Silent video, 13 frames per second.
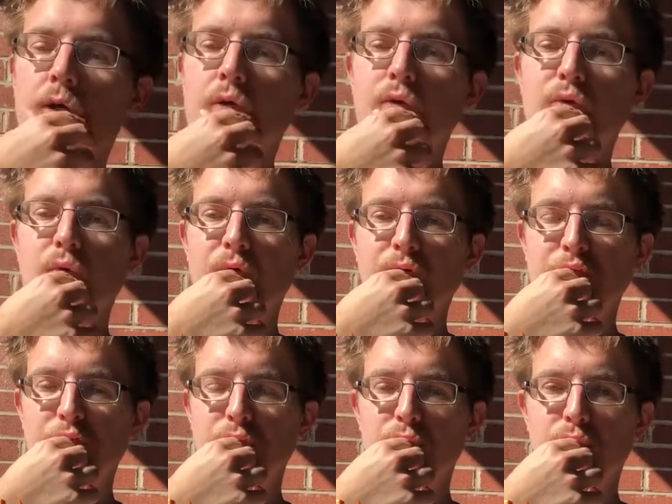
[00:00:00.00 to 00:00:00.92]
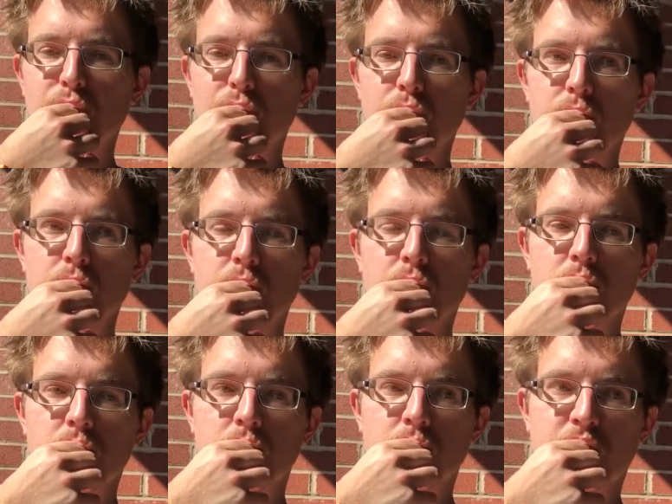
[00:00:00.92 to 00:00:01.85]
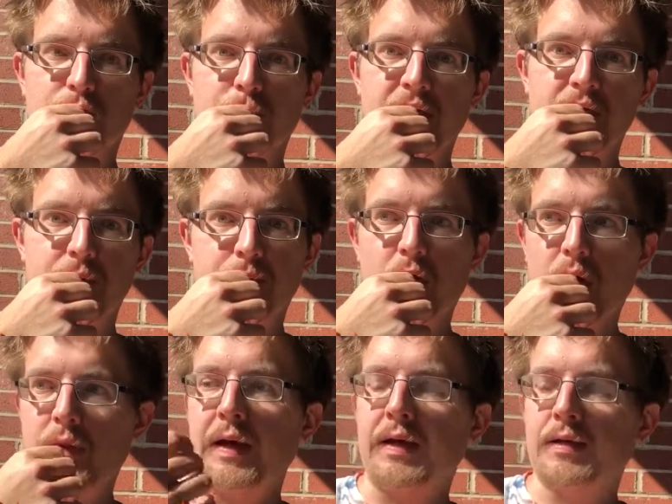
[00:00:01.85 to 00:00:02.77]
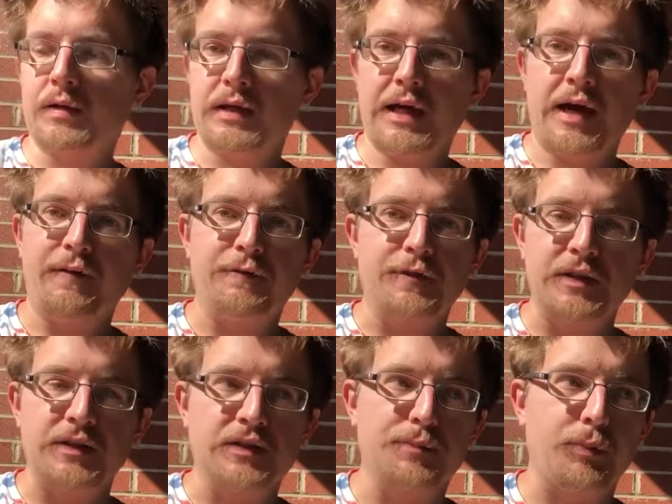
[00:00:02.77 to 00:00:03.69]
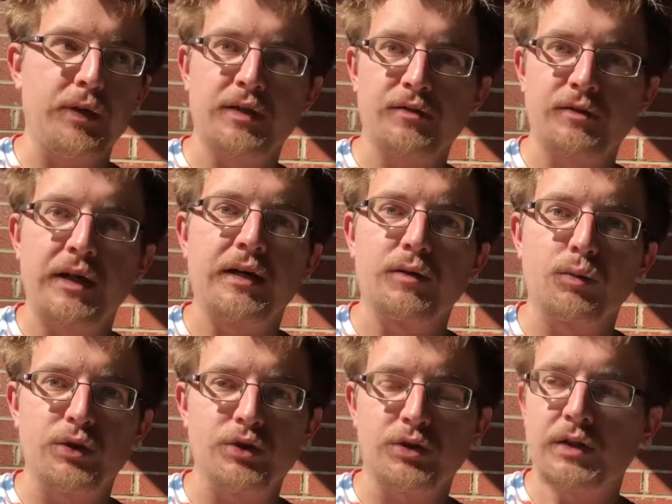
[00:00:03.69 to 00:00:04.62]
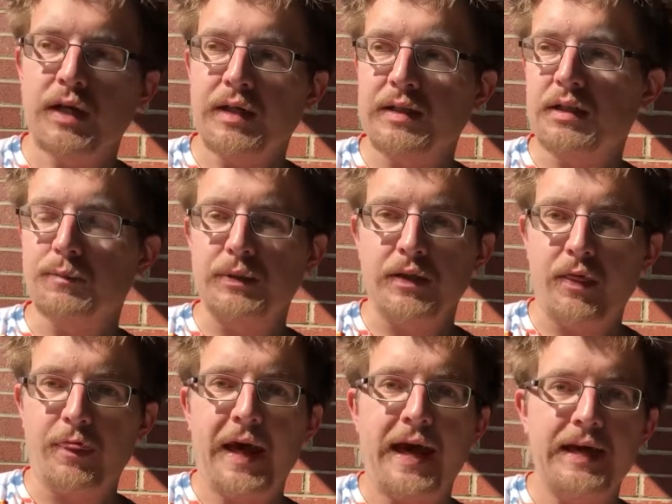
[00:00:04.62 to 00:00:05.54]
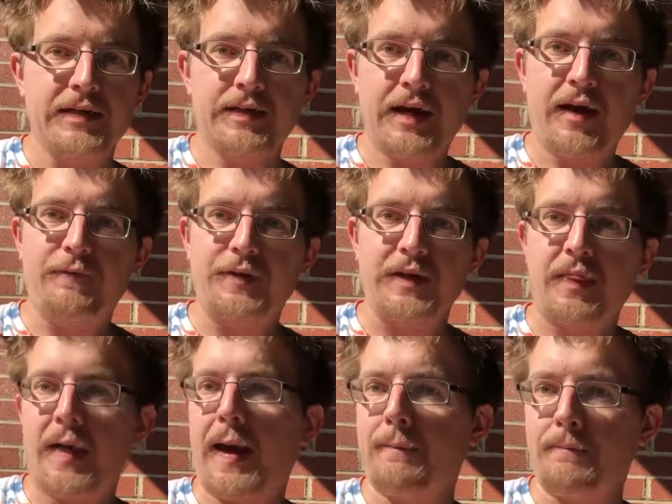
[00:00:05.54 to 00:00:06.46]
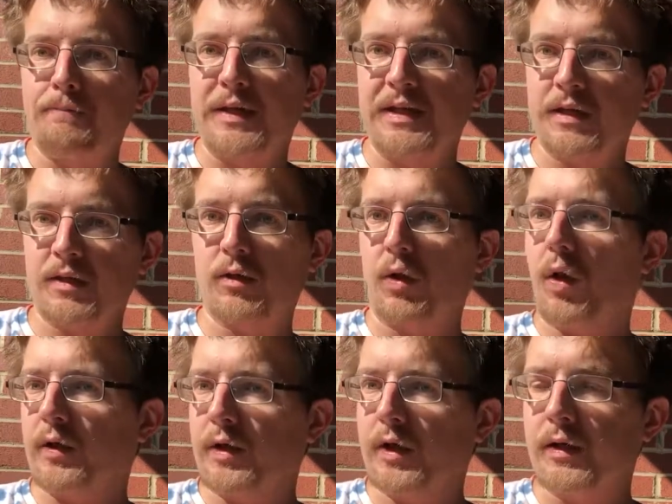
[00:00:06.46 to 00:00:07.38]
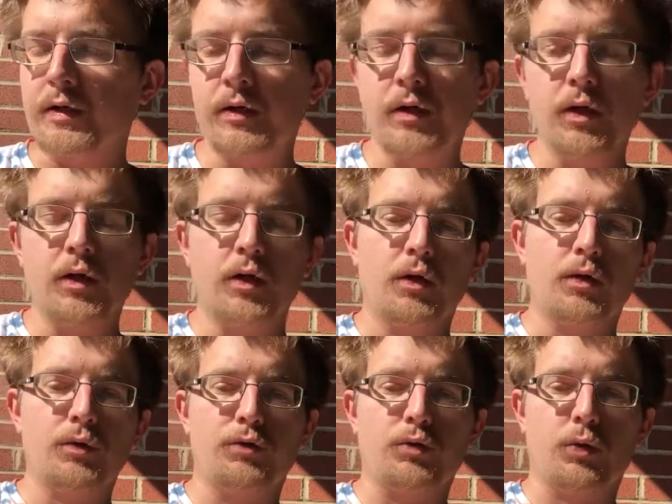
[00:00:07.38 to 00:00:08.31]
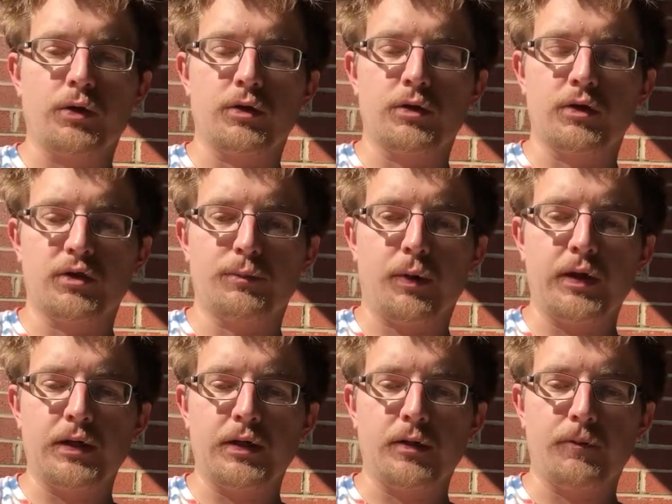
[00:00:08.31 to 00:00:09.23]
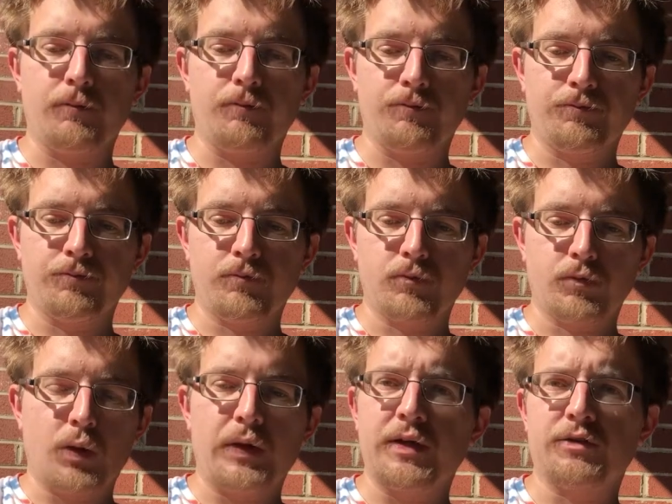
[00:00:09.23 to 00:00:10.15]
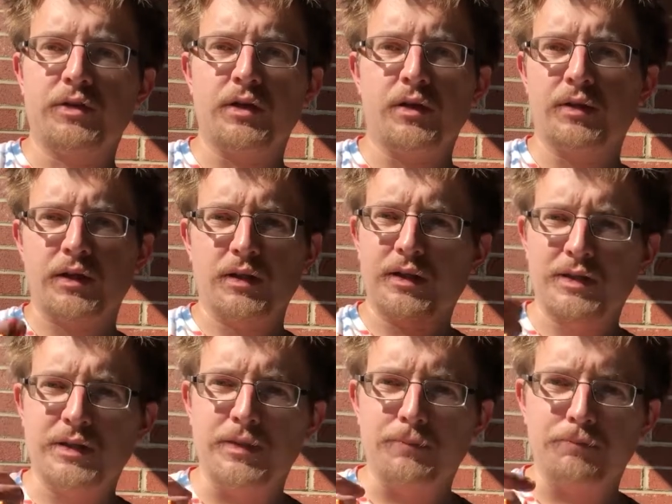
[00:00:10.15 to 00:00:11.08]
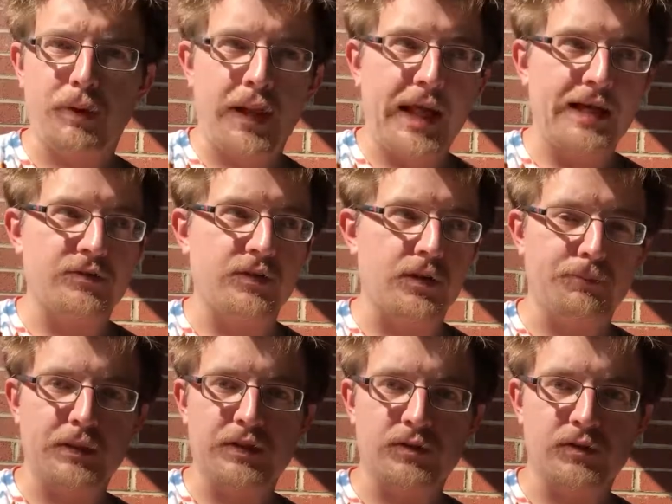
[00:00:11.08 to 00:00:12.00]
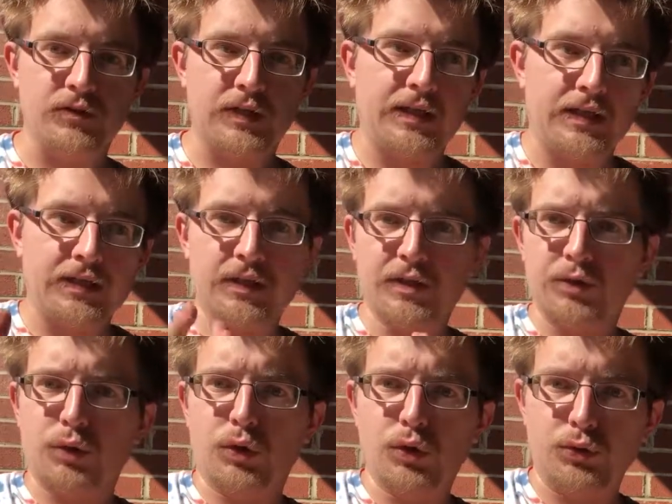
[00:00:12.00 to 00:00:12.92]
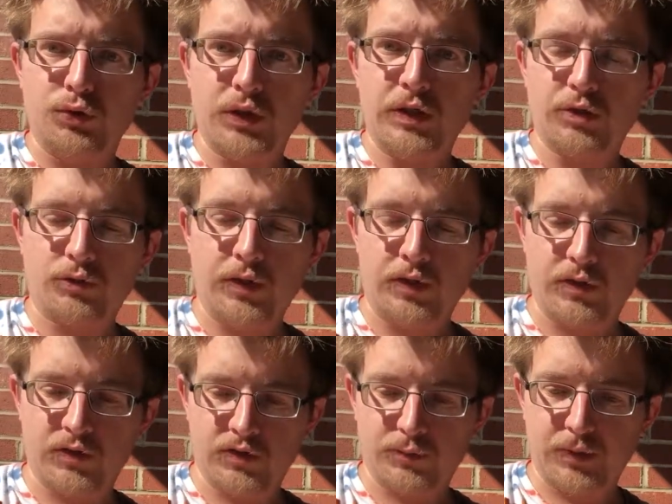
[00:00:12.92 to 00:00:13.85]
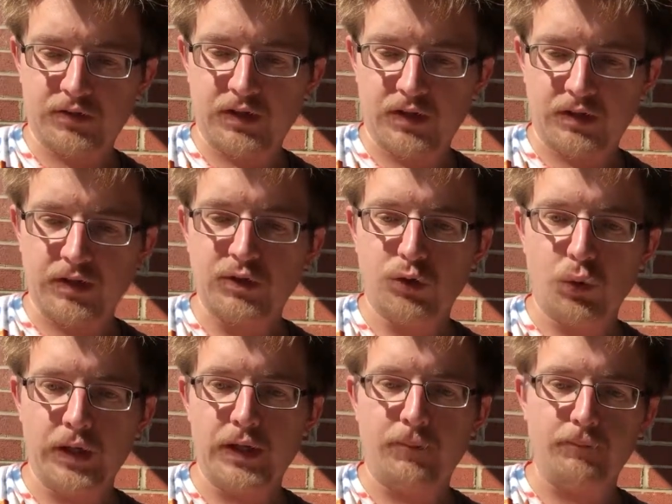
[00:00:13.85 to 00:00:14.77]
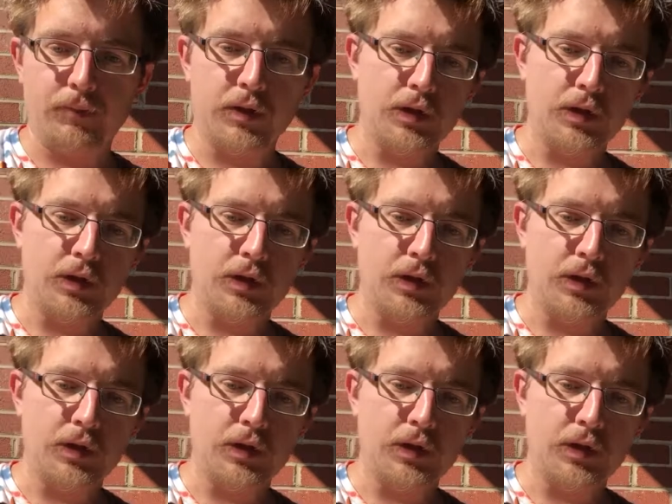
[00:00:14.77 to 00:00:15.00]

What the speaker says: Who's going to display him on that hefty display stand, which did not need to be that hefty and that big and clunky? Who's going to display him? Oh, that's the other thing, like, the plastic pieces that they needed to include to integrate the display stand into him